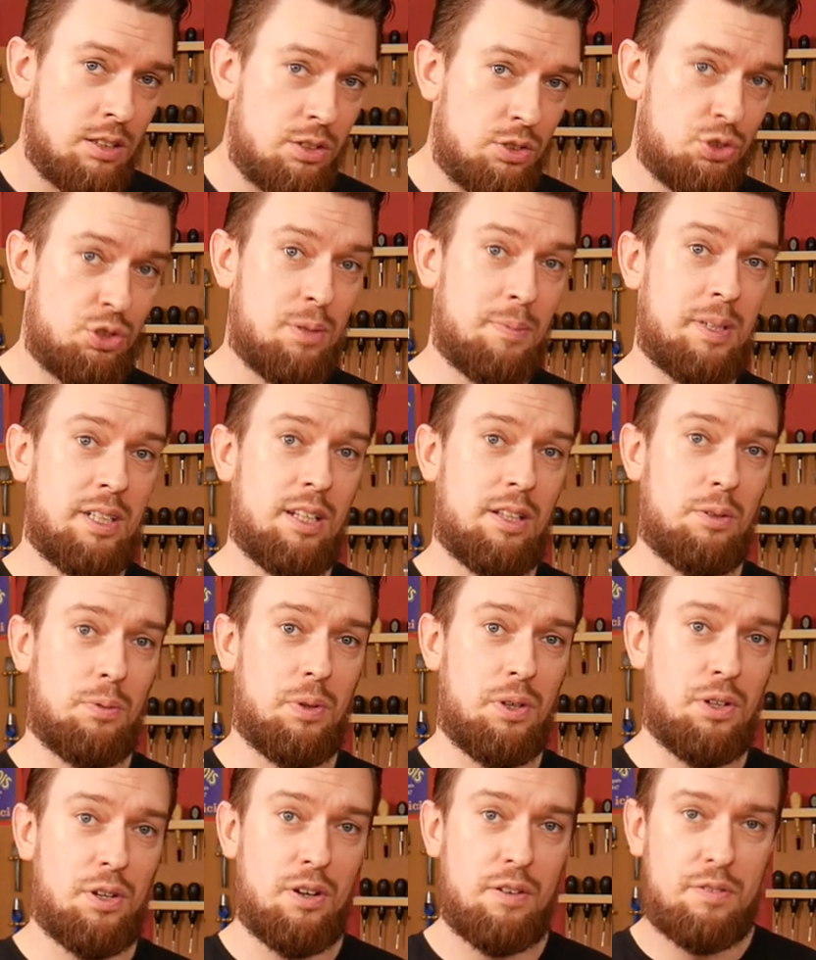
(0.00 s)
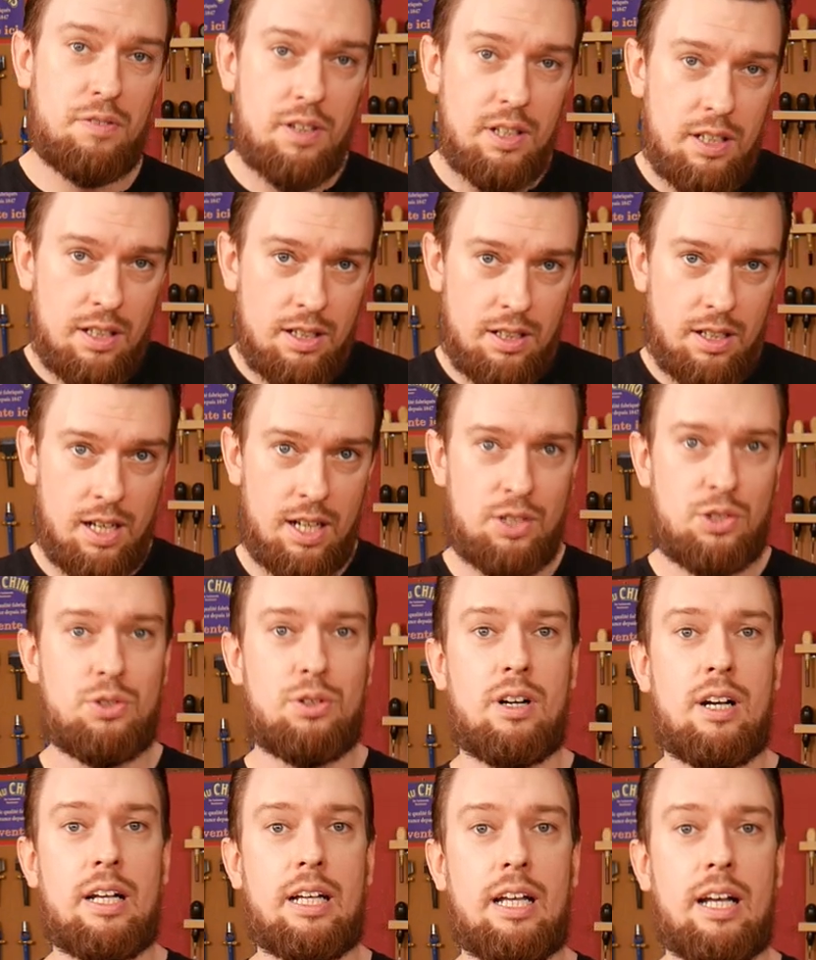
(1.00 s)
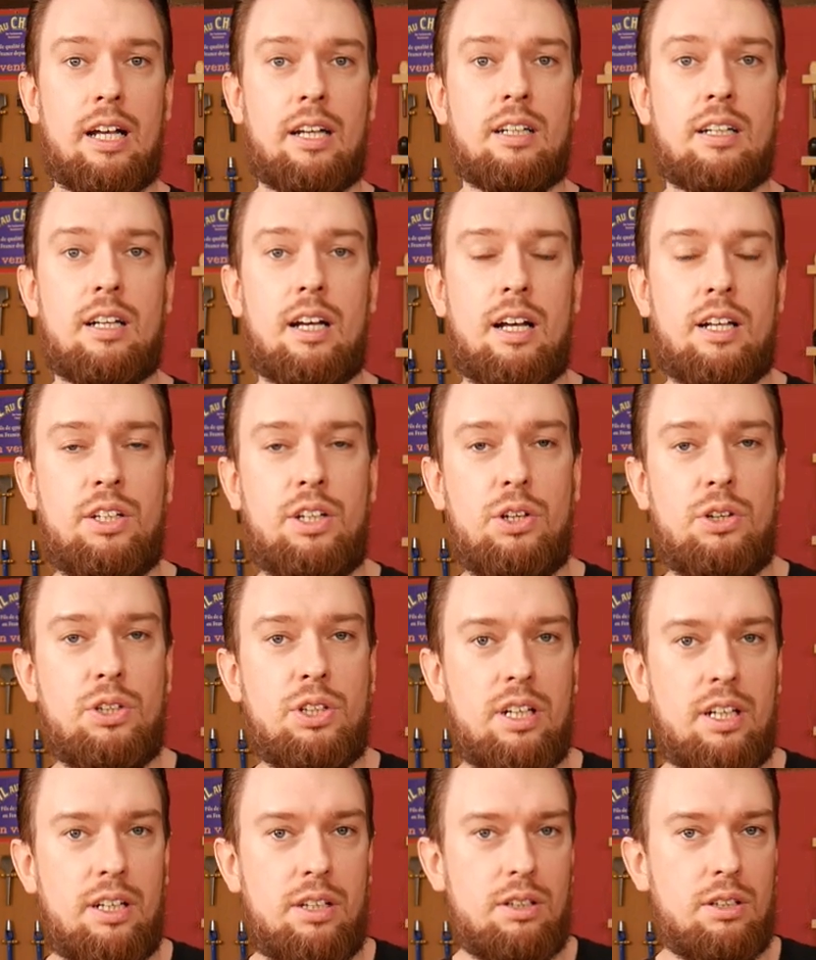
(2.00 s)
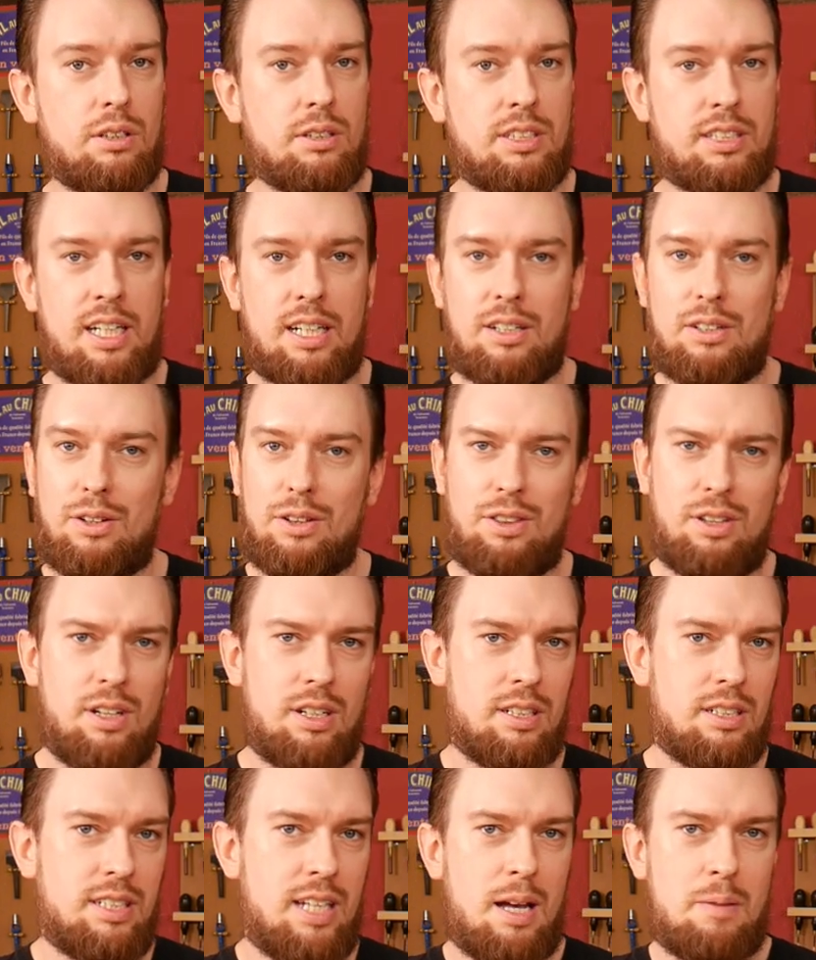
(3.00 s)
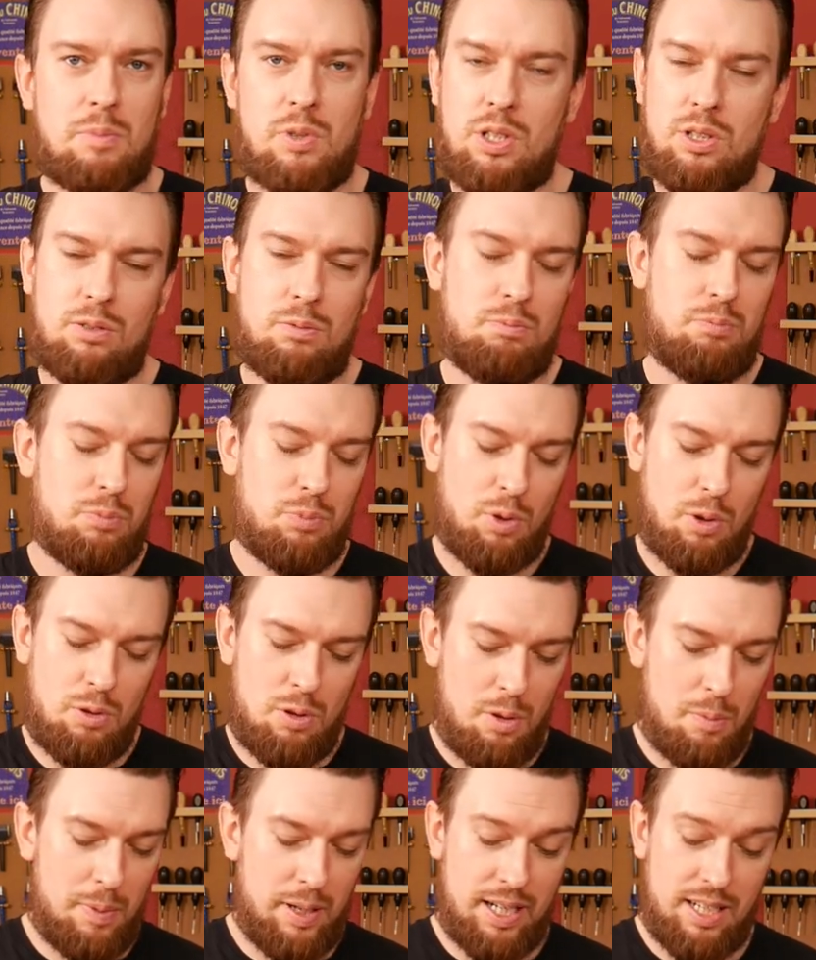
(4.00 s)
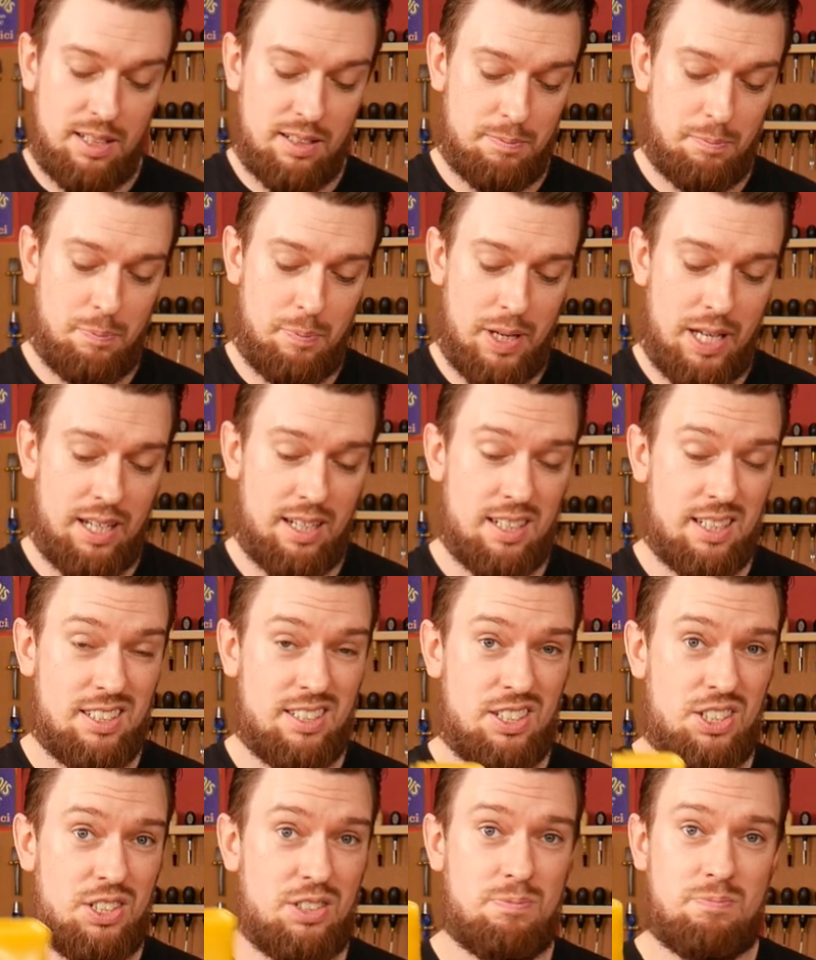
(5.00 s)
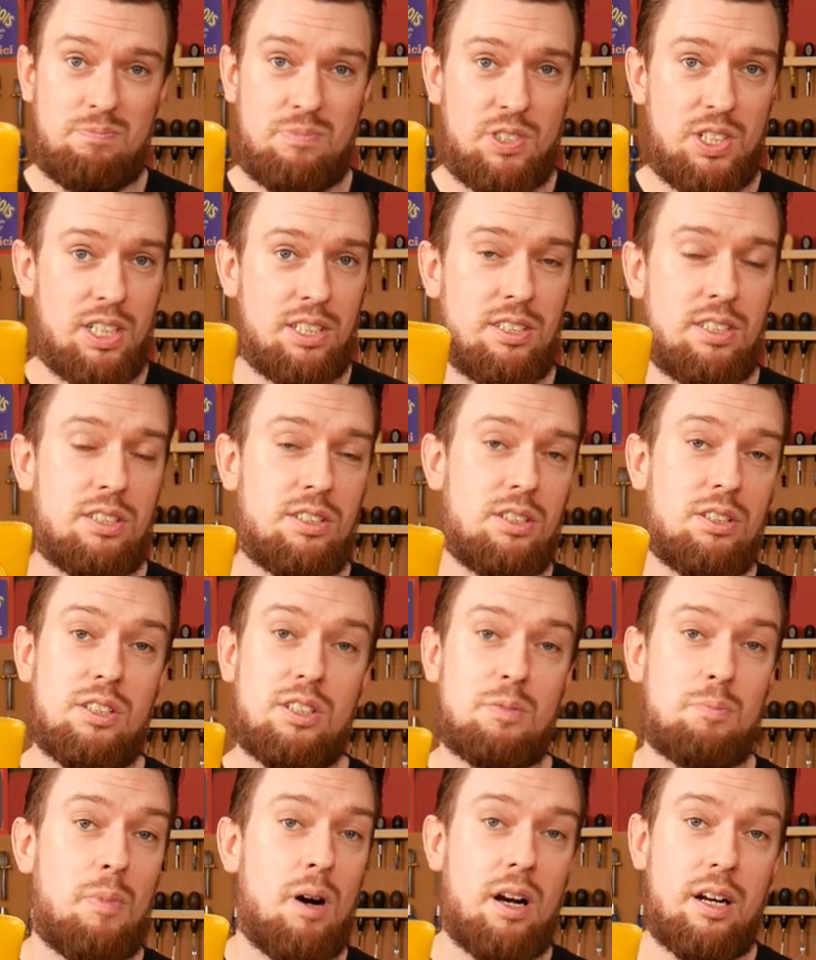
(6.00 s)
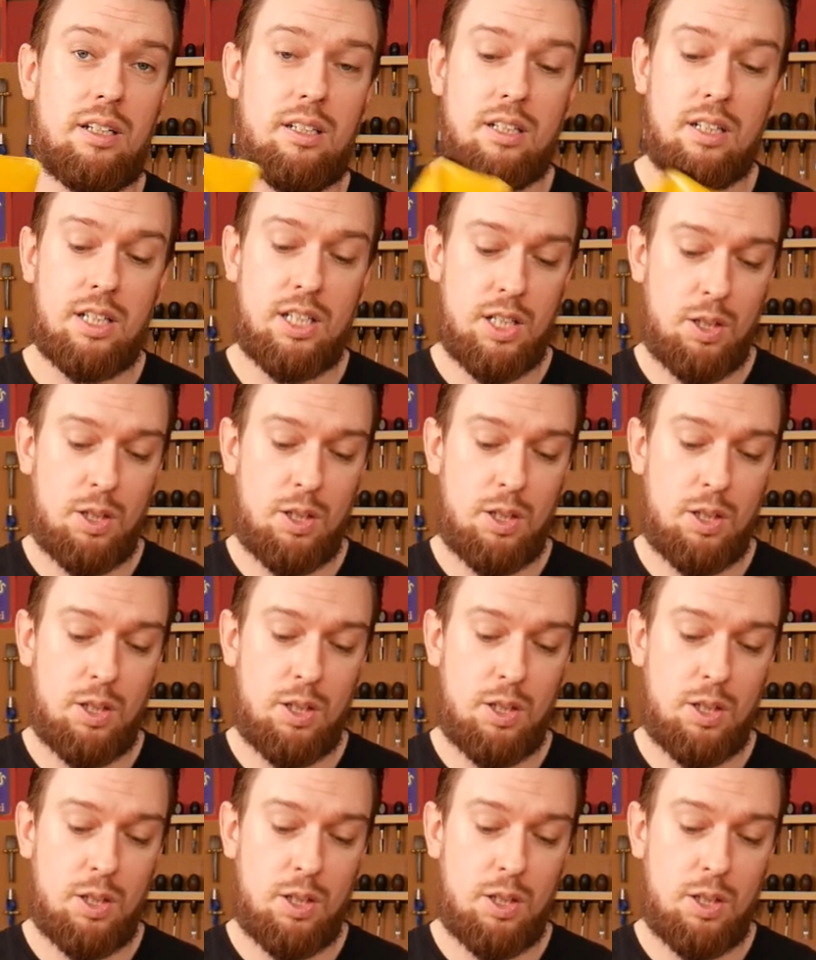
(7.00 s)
trim another one off and try again. And usually your second or third attempt, you'll probably be, be as just as good as mine.